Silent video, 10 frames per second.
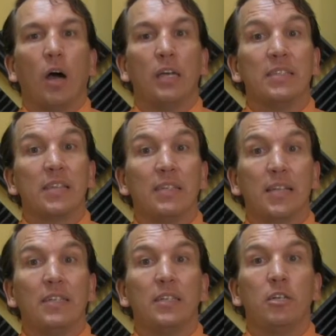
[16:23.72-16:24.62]
is
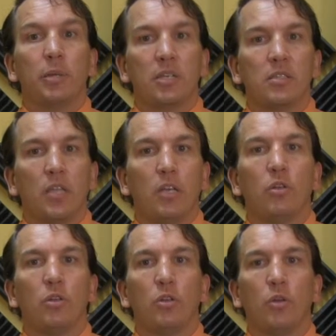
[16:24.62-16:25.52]
ideal, because
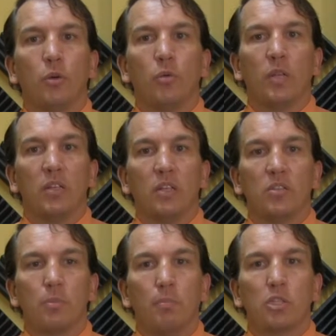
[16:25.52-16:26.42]
then
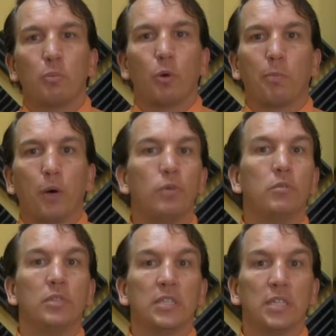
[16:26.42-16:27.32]
it's much more
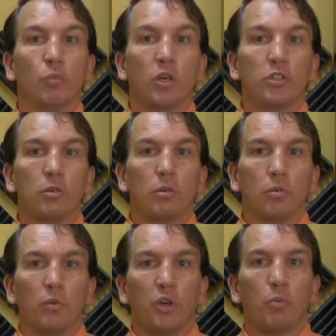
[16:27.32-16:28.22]
potent in what you're
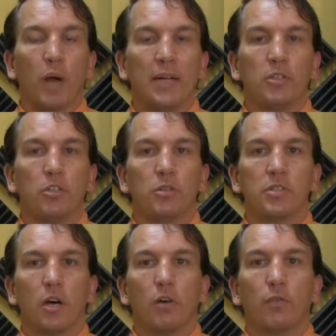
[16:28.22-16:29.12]
writing to
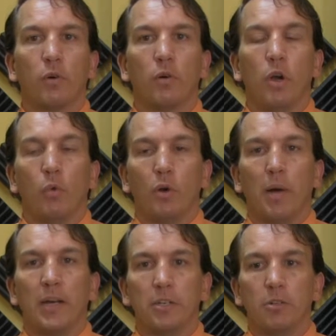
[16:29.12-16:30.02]
yourself or
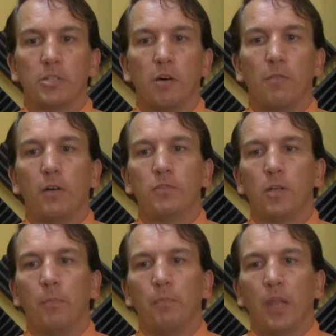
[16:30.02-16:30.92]
reminding yourself of.
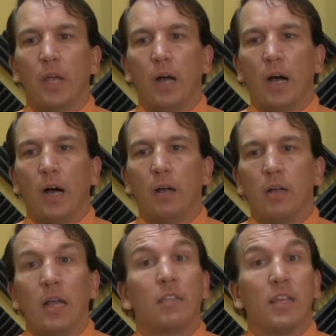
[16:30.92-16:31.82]
So
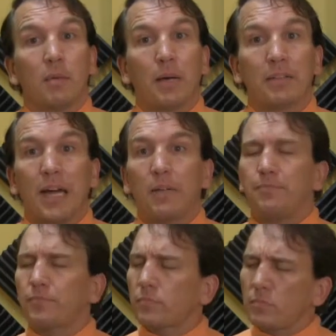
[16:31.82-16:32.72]
think about that.